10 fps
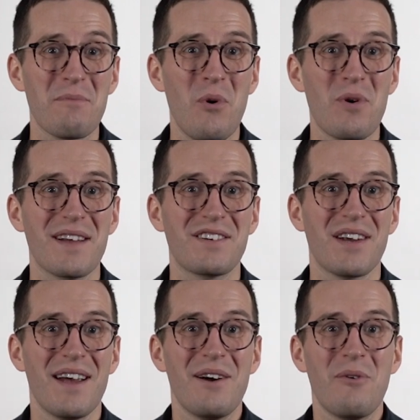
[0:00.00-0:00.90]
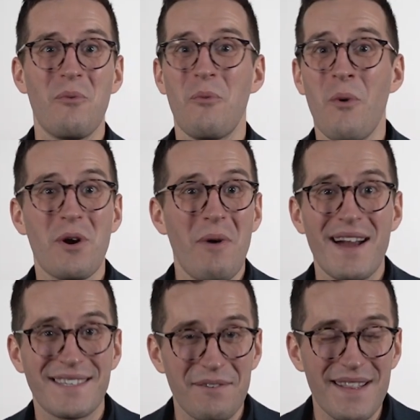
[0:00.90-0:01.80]
a mortgage. What do
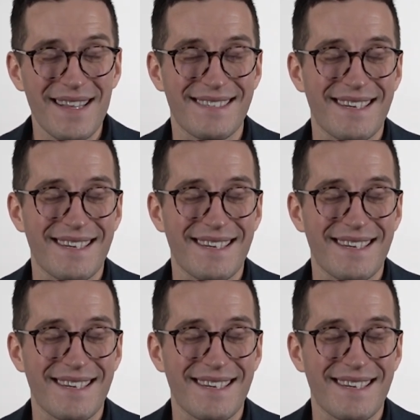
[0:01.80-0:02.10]
I do in this